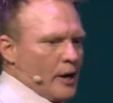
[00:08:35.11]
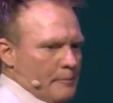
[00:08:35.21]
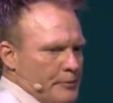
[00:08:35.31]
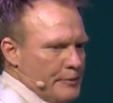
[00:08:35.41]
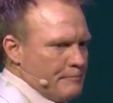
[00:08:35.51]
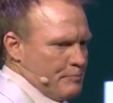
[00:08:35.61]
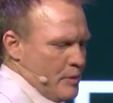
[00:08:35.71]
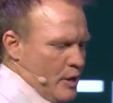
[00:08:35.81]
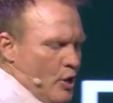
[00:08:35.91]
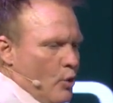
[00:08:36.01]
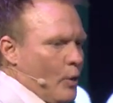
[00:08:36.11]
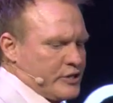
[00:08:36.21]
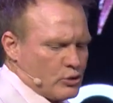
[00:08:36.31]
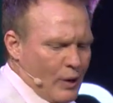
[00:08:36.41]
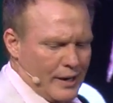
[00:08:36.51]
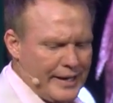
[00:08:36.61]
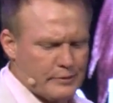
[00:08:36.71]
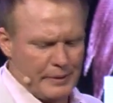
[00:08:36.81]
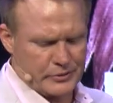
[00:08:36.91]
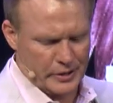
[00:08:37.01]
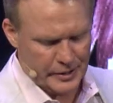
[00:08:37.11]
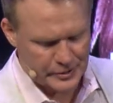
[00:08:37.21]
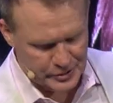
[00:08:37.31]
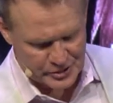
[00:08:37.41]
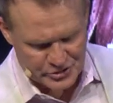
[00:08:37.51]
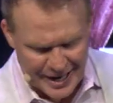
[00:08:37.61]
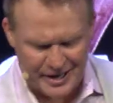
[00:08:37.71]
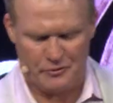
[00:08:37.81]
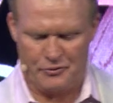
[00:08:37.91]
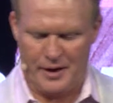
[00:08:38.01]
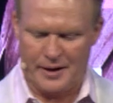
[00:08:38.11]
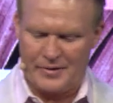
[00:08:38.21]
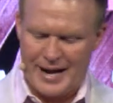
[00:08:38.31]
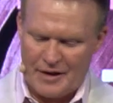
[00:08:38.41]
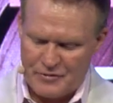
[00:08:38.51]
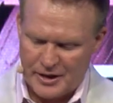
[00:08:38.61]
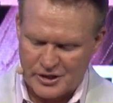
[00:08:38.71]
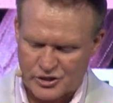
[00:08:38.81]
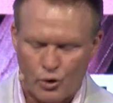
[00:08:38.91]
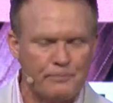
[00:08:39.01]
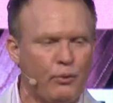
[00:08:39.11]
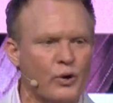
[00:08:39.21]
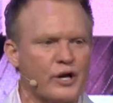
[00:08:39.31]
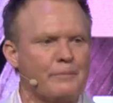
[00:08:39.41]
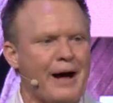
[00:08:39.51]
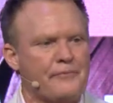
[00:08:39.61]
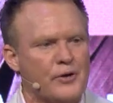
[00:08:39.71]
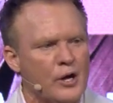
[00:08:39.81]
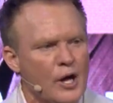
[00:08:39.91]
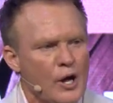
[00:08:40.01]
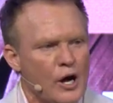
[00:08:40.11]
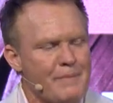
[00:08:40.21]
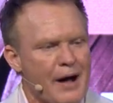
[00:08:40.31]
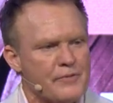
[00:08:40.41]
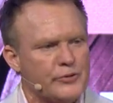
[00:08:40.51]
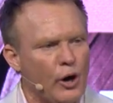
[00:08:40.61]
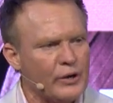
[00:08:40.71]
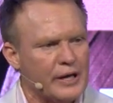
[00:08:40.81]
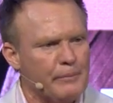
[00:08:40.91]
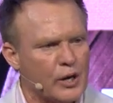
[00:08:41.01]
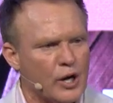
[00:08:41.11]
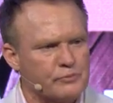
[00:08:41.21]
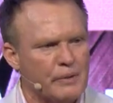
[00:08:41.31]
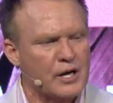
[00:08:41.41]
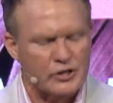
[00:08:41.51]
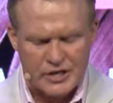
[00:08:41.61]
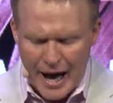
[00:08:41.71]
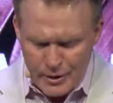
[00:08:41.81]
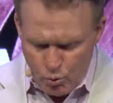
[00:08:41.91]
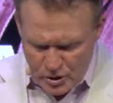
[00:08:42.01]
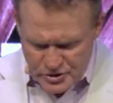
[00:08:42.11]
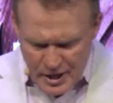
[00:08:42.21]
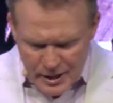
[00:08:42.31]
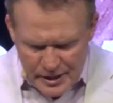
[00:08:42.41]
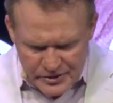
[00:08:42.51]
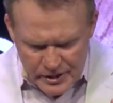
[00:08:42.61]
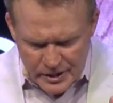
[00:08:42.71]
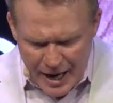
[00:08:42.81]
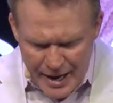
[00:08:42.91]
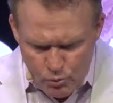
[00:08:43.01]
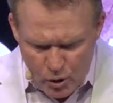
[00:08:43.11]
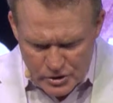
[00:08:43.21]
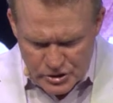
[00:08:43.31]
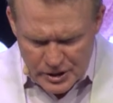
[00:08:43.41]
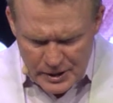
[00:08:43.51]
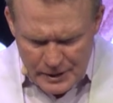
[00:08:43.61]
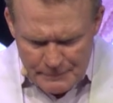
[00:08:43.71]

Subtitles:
up, which is what leads me to the second thing that I think is so important about the donkey, because God wants, listen, God wants,